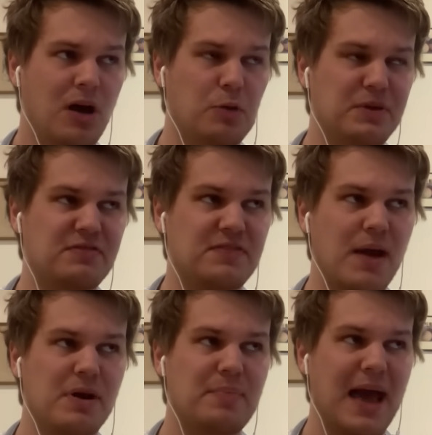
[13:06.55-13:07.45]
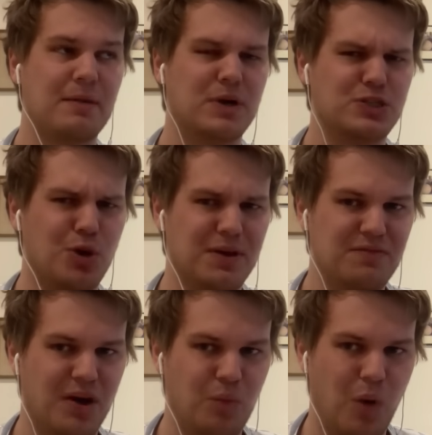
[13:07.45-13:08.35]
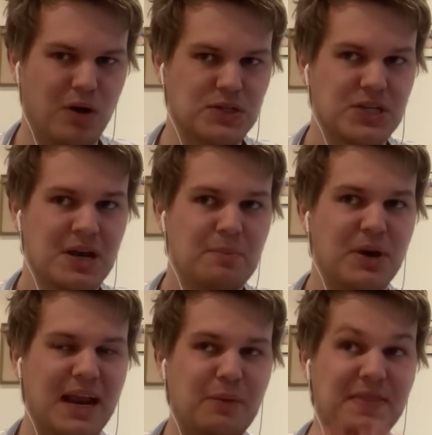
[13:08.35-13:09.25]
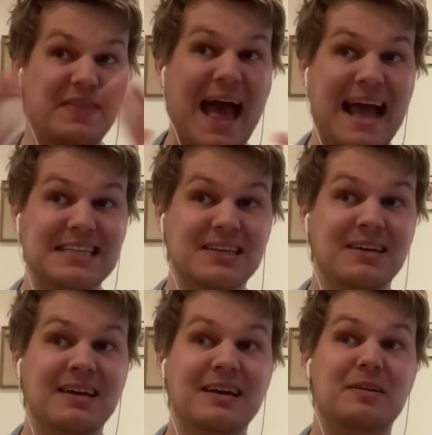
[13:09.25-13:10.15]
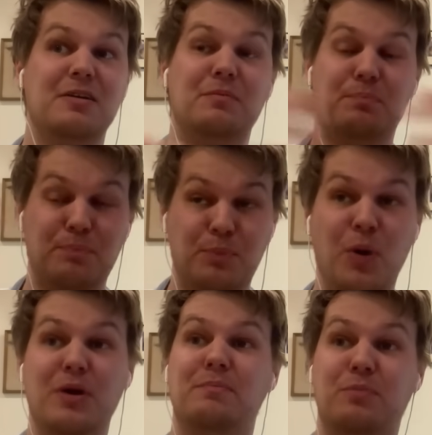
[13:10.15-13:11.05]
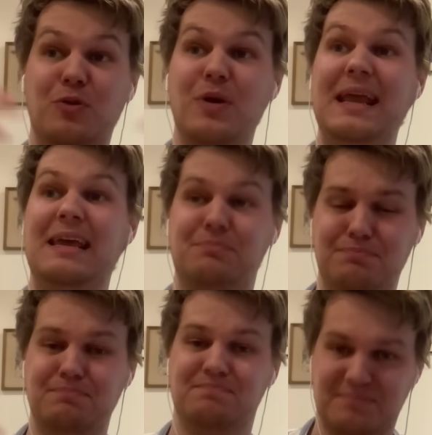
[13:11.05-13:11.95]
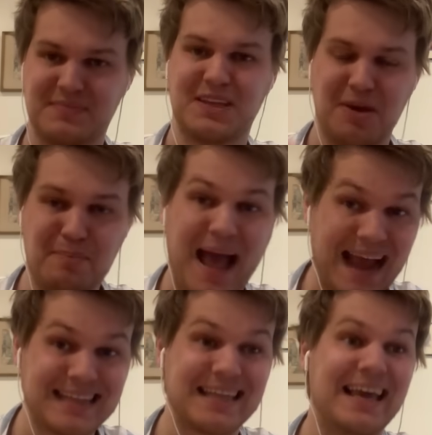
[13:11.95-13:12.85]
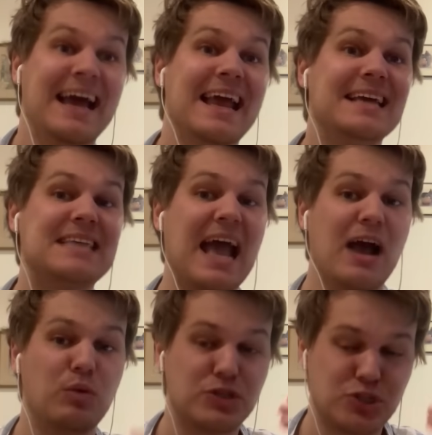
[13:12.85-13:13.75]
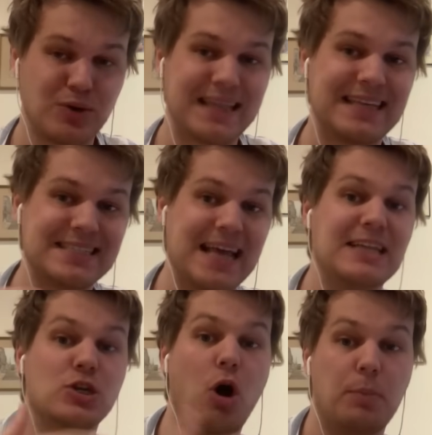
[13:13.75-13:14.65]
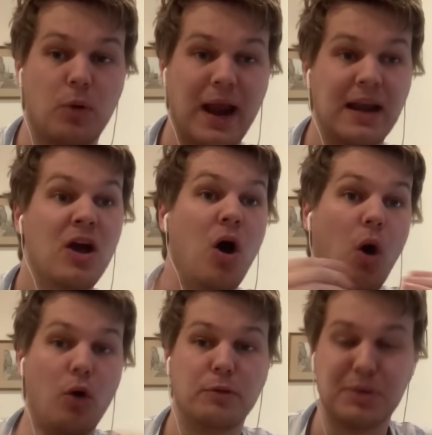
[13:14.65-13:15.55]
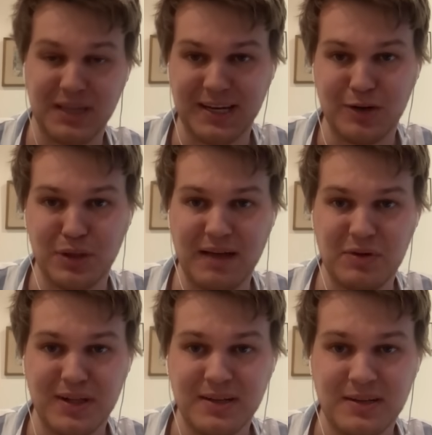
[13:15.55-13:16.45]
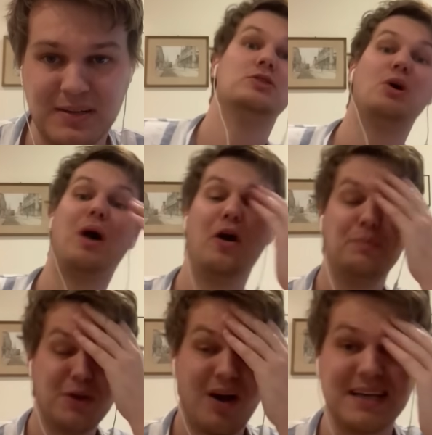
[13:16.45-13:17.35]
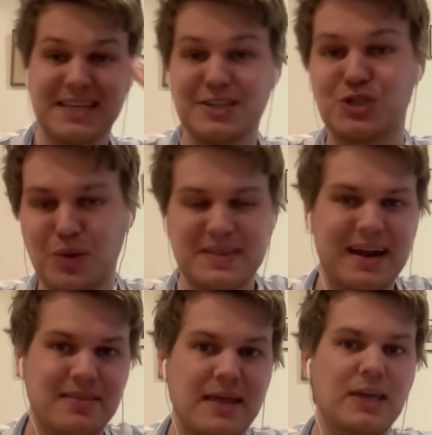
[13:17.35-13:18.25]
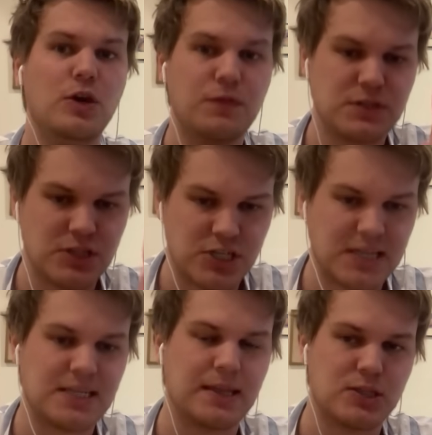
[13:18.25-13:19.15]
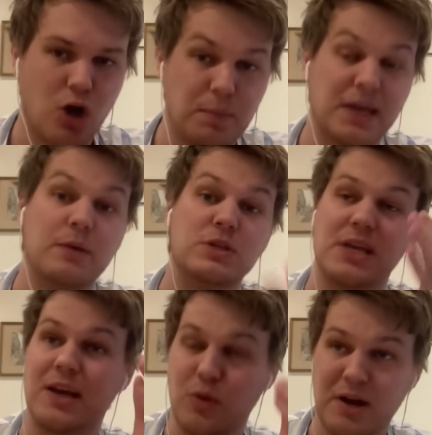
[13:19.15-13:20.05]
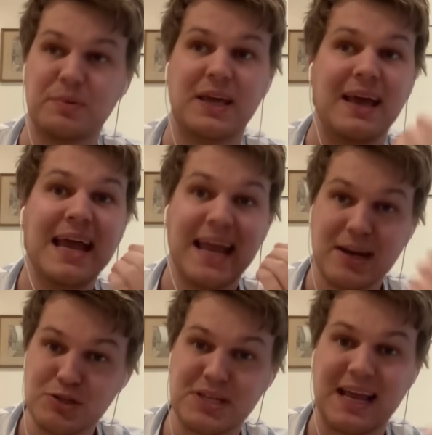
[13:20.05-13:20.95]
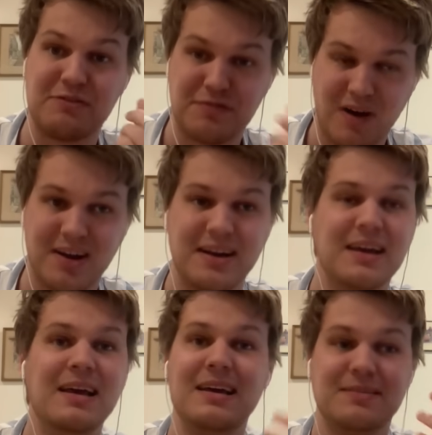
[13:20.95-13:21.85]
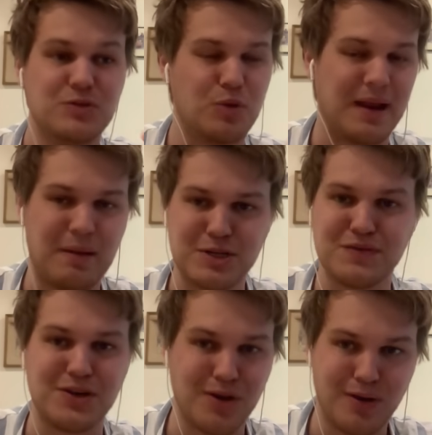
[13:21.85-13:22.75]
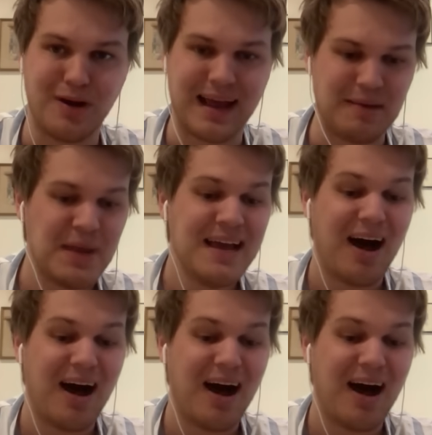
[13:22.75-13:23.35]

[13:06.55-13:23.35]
I would be very bad at my job if I was. But anyway, that, put pretty compactly, is how Australian states operate on a political level. So I hope you guys enjoyed that, and thank you for suggesting the topic. It was incredibly interesting and fun, talking about how much of a nerd I am.